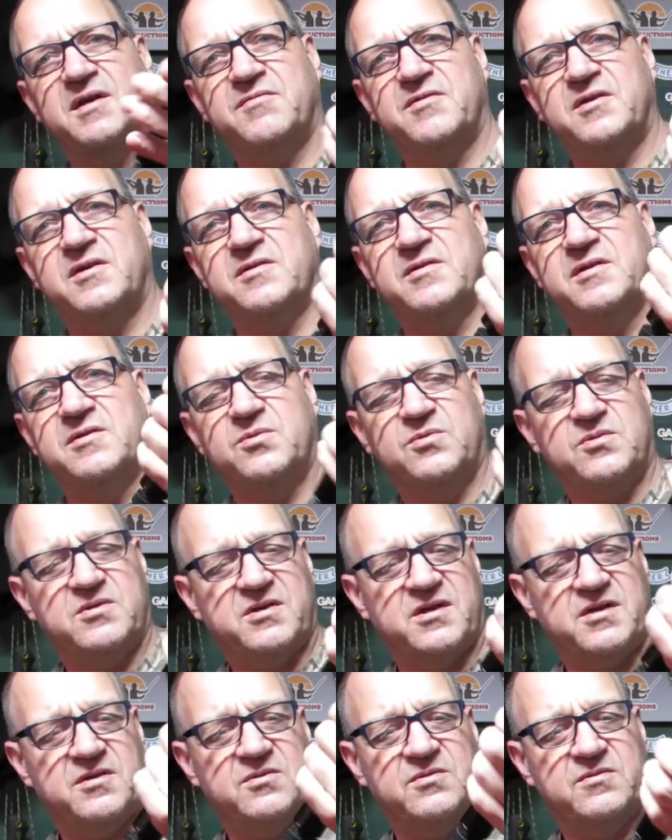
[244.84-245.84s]
a video, that will
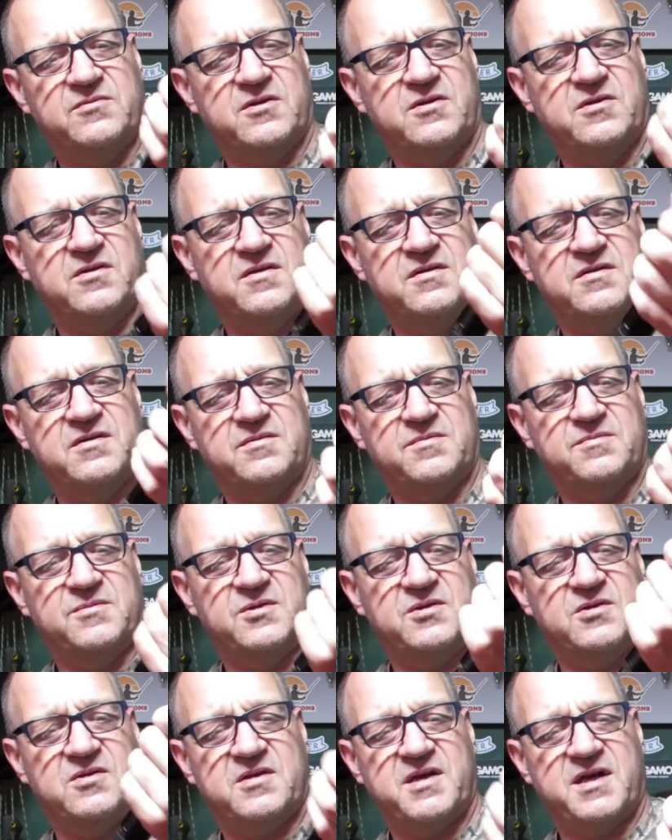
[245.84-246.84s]
start going wrong,
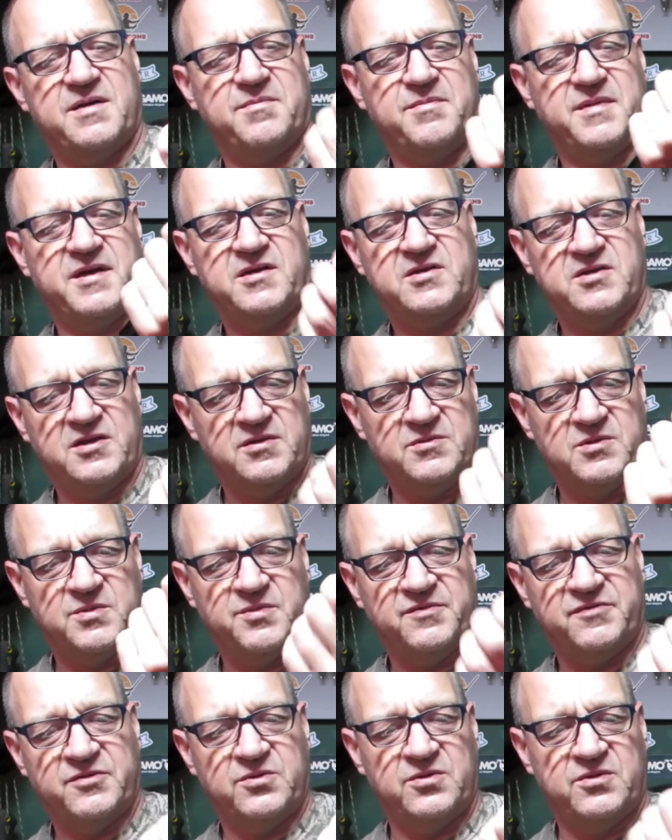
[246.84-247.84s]
which has happened many times
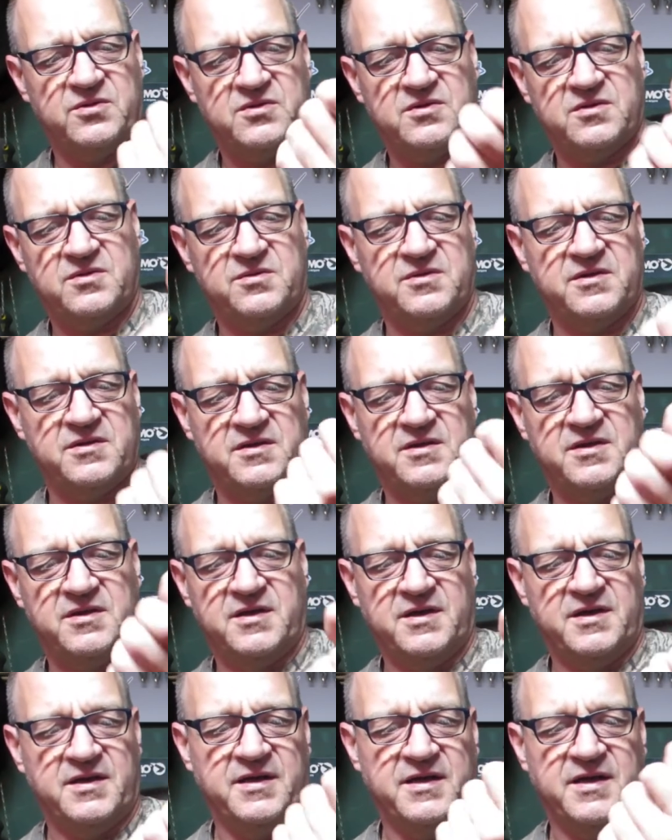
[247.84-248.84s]
before, so
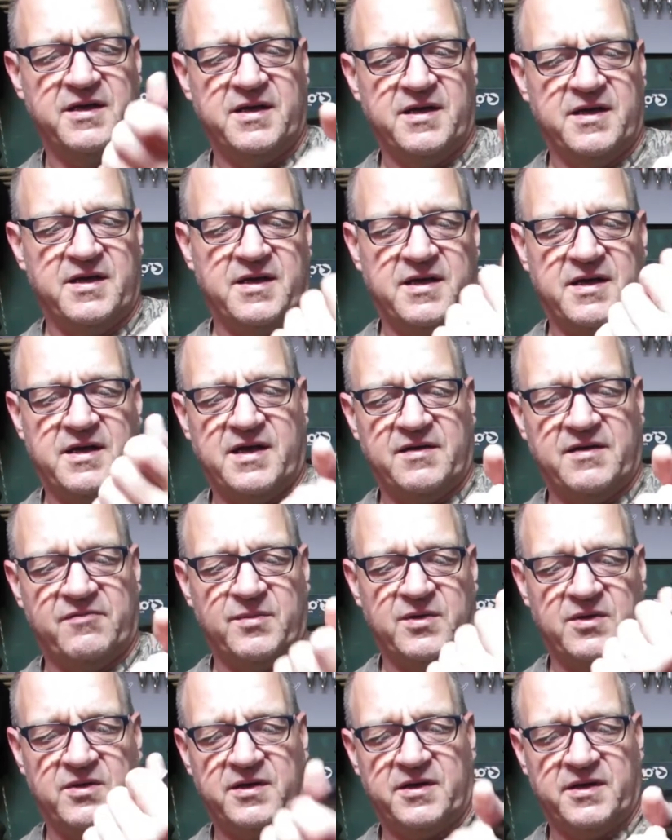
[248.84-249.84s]
never
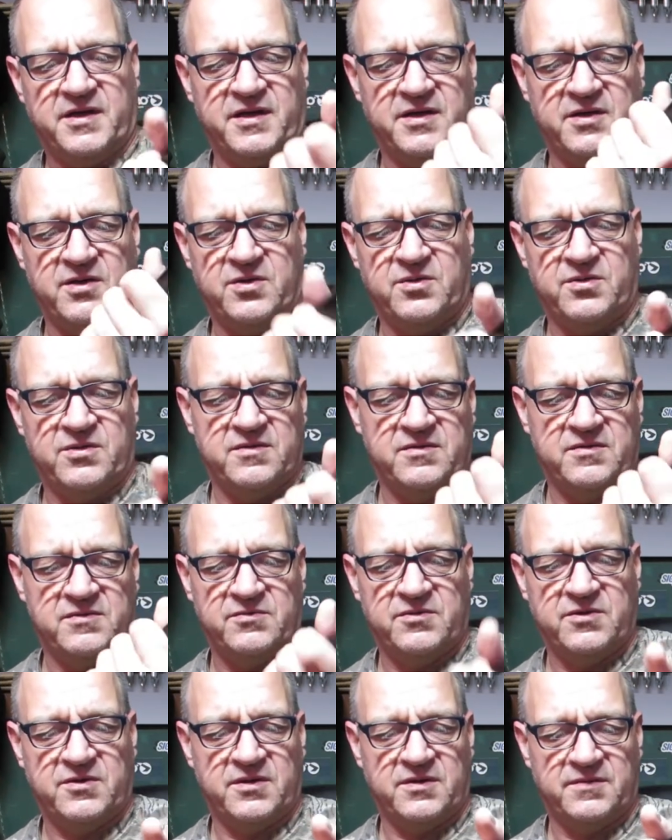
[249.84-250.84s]
mind, hey ho.
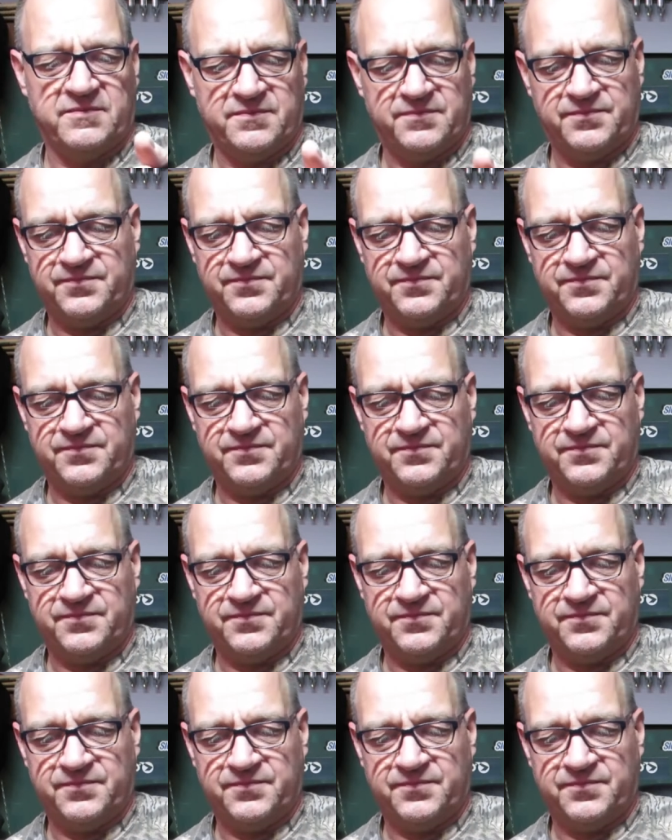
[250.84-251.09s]
Right.